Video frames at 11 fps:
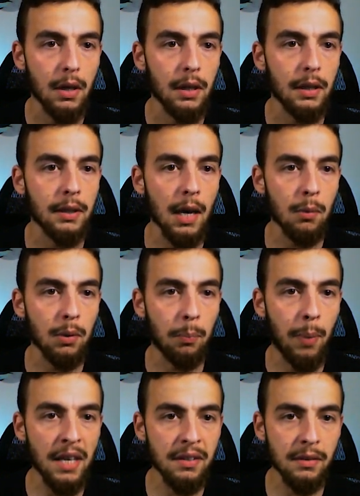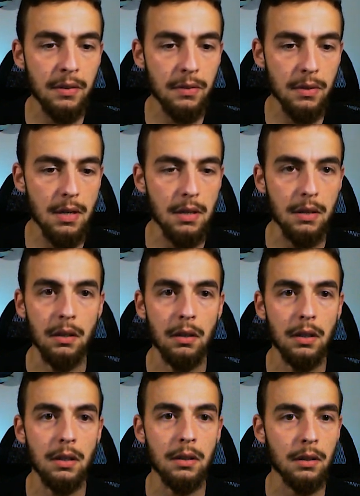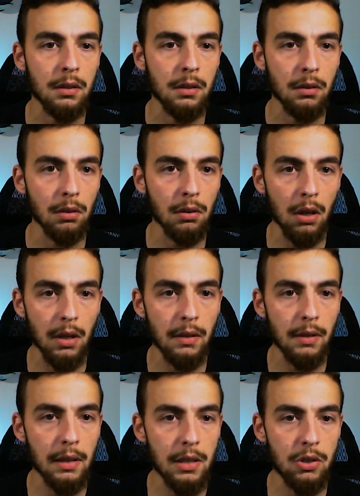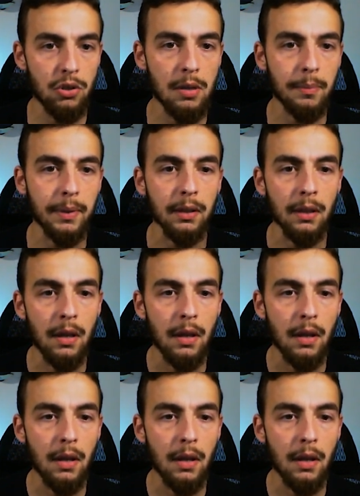and I will paste this in the login.html.